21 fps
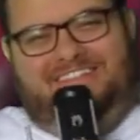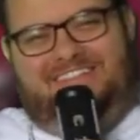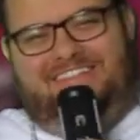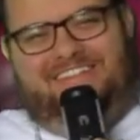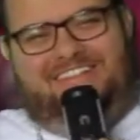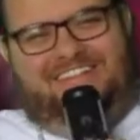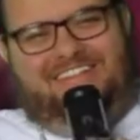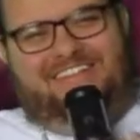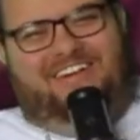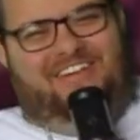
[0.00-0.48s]

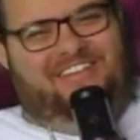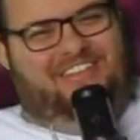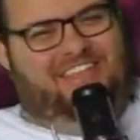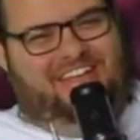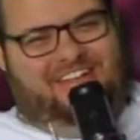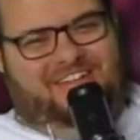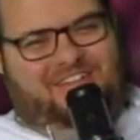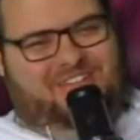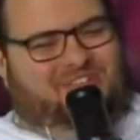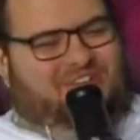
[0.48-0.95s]
and all
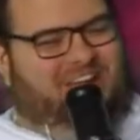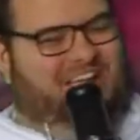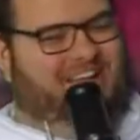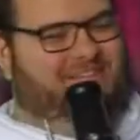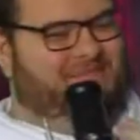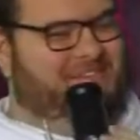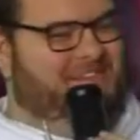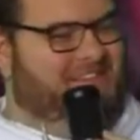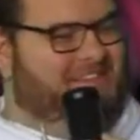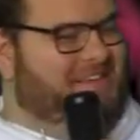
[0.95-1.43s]
that
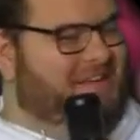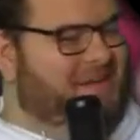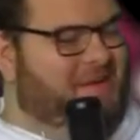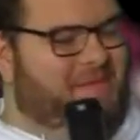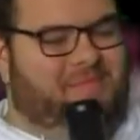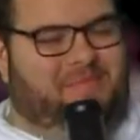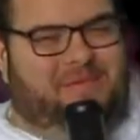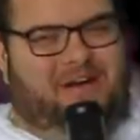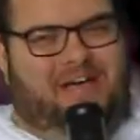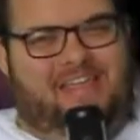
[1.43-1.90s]
crap.
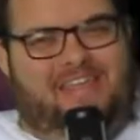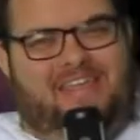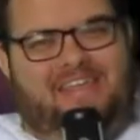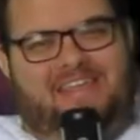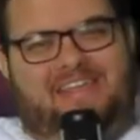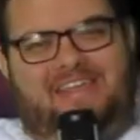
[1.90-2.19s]
But